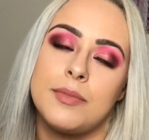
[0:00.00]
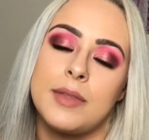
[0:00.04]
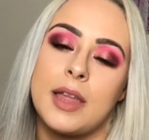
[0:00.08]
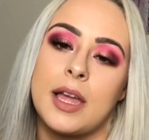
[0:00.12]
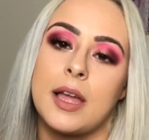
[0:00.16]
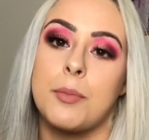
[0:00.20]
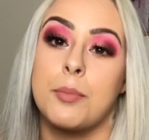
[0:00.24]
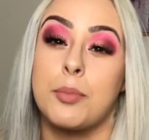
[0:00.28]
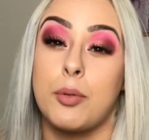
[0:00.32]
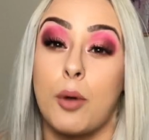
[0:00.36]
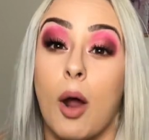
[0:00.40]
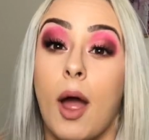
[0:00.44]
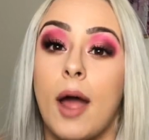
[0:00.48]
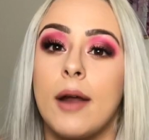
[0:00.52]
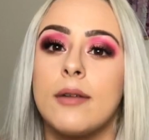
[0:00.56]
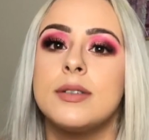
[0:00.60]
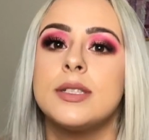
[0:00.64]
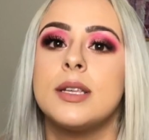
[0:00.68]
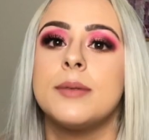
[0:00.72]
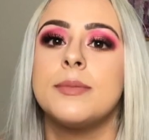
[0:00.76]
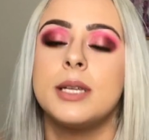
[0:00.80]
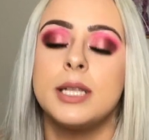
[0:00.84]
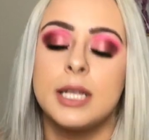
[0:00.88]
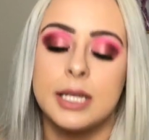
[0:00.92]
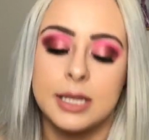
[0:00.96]
like a bride or
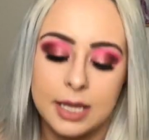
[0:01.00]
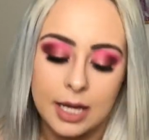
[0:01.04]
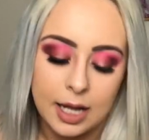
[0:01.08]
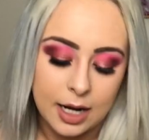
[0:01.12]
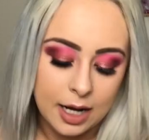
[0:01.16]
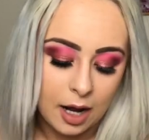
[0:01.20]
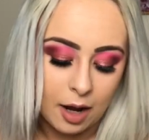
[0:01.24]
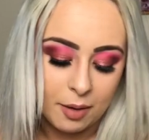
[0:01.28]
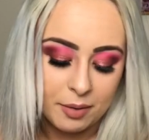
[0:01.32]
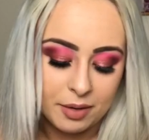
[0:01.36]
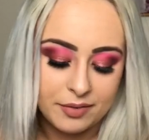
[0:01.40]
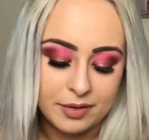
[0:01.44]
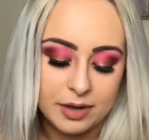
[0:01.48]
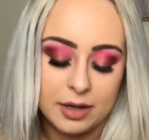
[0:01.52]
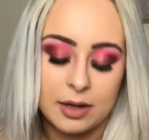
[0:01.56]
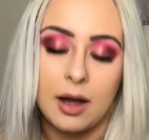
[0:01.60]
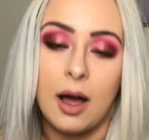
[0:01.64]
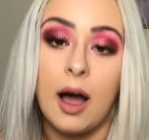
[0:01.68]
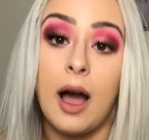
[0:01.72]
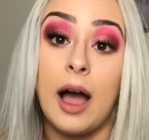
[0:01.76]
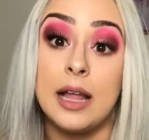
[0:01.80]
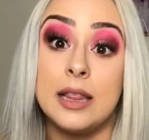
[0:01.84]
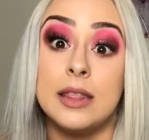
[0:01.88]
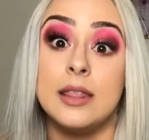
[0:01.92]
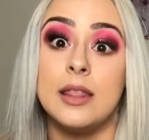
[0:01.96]
something like that. However,
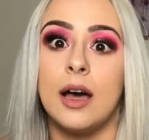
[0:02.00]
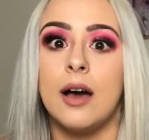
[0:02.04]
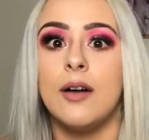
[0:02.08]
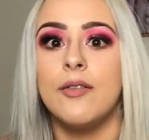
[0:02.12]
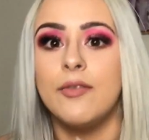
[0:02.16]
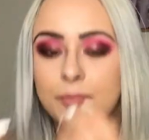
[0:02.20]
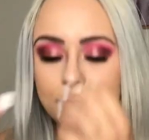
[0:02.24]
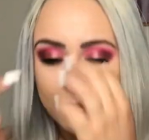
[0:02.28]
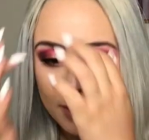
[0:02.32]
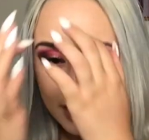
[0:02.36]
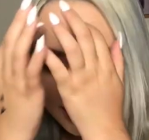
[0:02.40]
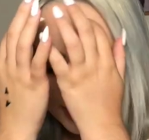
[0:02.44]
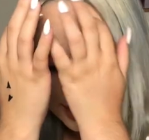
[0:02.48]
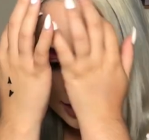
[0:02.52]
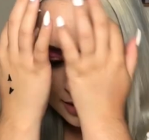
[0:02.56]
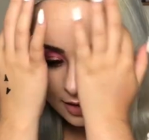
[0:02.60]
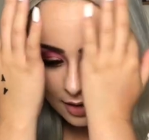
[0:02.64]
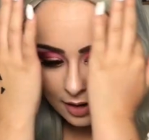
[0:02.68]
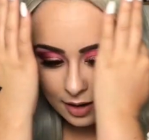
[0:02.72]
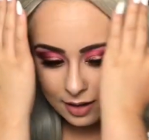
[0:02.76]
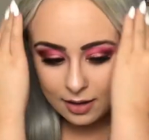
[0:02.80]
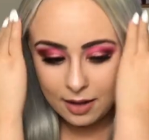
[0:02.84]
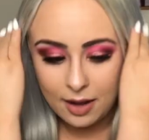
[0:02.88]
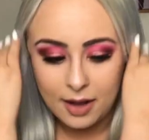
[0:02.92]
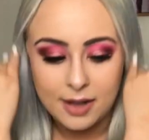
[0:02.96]
I love blinding
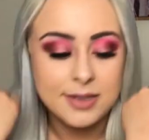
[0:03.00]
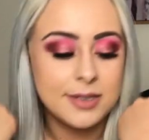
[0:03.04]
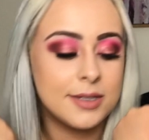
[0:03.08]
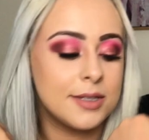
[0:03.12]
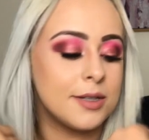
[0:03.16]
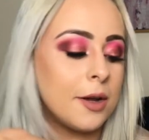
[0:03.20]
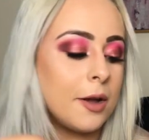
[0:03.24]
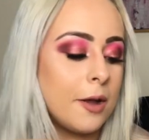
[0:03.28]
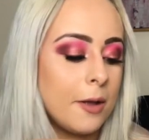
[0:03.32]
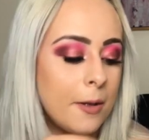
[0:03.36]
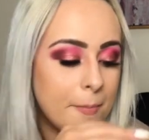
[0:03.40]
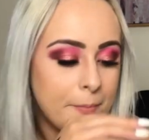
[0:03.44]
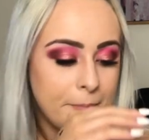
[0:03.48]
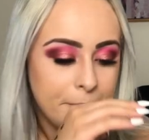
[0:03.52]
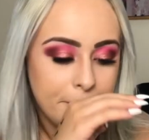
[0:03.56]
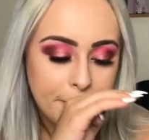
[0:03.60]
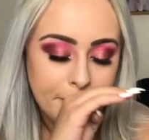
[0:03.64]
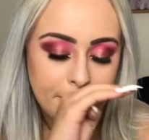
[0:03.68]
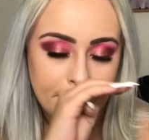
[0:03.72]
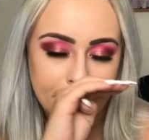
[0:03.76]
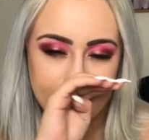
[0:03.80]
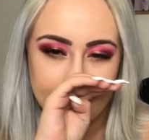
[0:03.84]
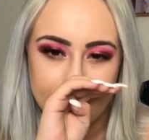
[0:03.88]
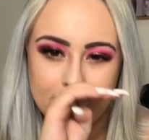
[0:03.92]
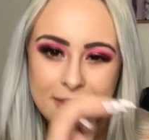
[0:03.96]
highlights, so
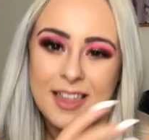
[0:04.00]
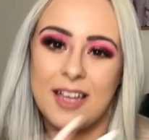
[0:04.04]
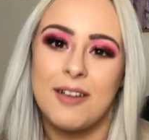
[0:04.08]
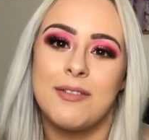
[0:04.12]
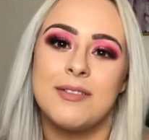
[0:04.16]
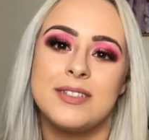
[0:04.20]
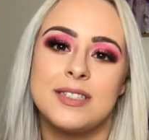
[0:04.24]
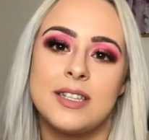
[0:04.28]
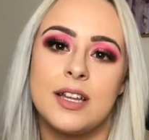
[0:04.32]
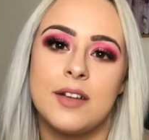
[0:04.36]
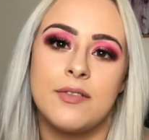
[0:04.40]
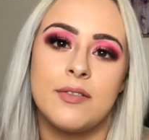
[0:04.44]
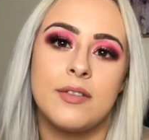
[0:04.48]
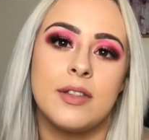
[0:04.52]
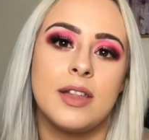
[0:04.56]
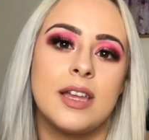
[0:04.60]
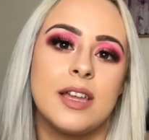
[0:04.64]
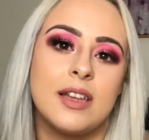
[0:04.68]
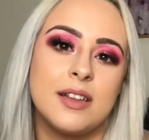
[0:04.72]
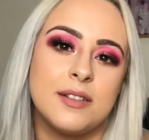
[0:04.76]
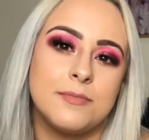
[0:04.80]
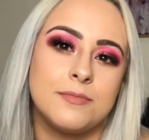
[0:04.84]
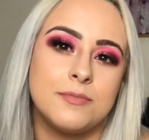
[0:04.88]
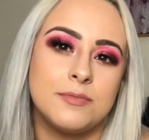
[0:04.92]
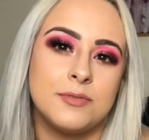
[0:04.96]
that was
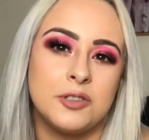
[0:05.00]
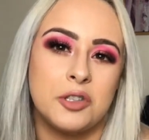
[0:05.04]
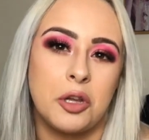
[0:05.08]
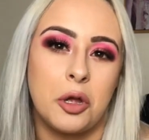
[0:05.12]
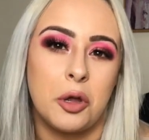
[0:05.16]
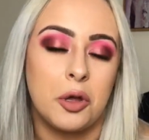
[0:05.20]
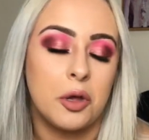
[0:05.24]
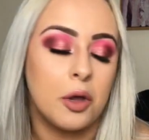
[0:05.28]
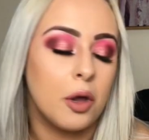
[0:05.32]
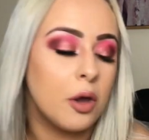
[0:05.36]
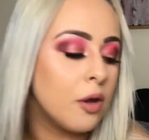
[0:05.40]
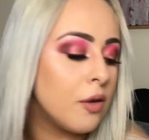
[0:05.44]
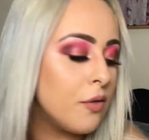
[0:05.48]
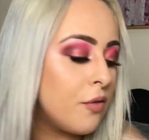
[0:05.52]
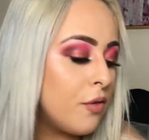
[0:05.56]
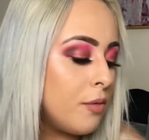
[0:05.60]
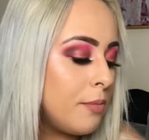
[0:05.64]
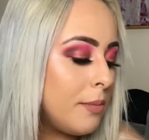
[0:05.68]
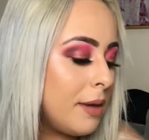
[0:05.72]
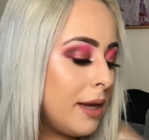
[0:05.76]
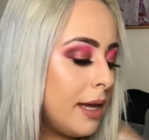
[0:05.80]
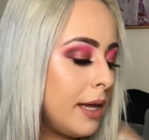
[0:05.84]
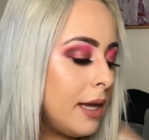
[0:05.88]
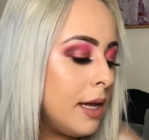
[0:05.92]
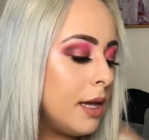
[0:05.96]
definitely a no-go for
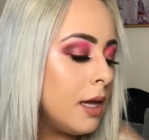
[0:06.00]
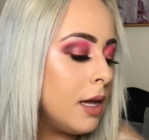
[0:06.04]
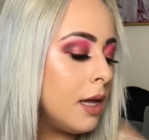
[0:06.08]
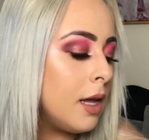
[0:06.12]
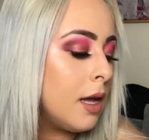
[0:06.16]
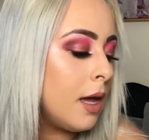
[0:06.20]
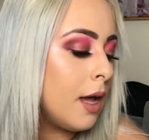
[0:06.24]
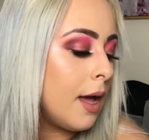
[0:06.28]
me.